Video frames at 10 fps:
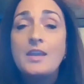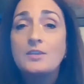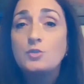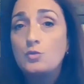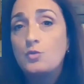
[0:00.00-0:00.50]

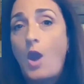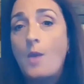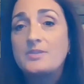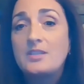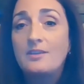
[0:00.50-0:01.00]
and two
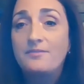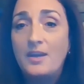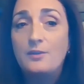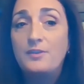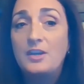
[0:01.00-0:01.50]
drops of
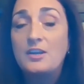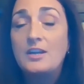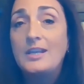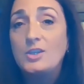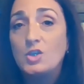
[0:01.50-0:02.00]
vetiver
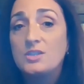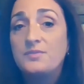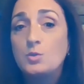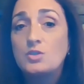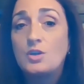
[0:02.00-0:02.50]
in your
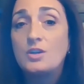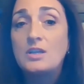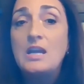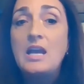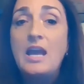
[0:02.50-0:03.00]
diffuser
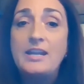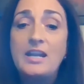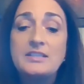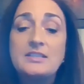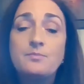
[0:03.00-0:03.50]
at
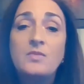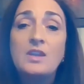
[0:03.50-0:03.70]
night.